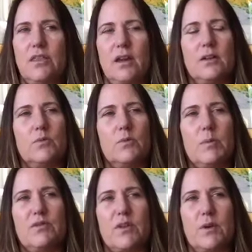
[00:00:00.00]
don't
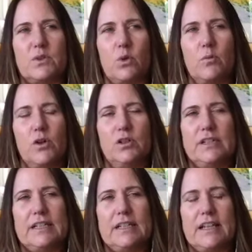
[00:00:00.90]
remember if I was
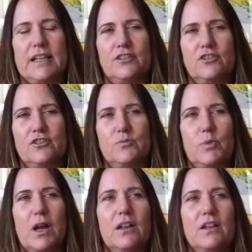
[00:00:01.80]
hormonally engaged,
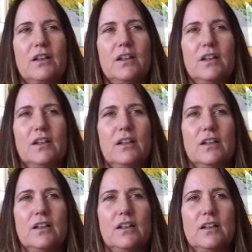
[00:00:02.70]
but
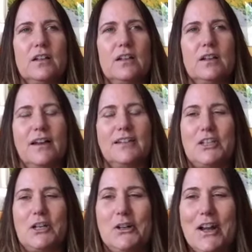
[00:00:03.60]
I
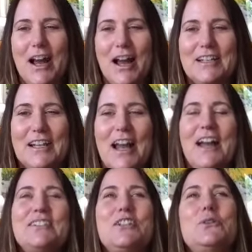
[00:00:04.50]

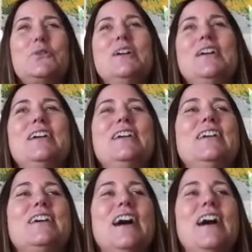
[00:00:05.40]
do.
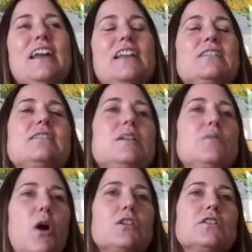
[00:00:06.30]

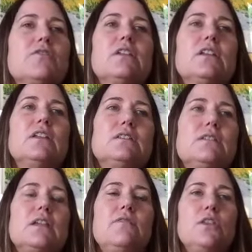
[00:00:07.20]
Parts of it,
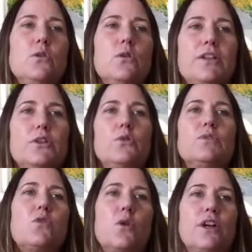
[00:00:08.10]
even though I knew it
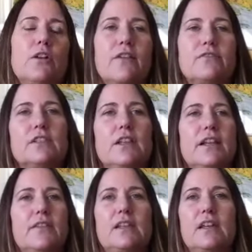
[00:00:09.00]
was choreographed, and like
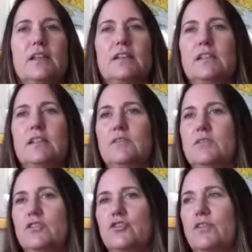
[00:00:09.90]
at the end he
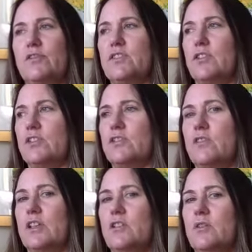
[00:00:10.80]
shifts her so
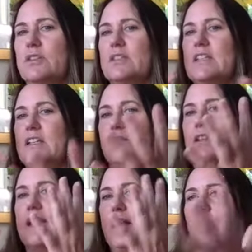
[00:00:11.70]
that the
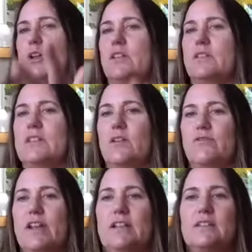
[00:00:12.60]
camera can see her
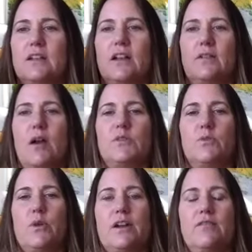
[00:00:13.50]
face, and I was
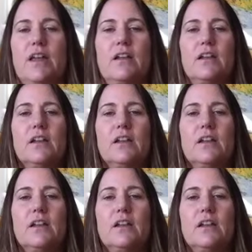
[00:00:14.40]
aware of that.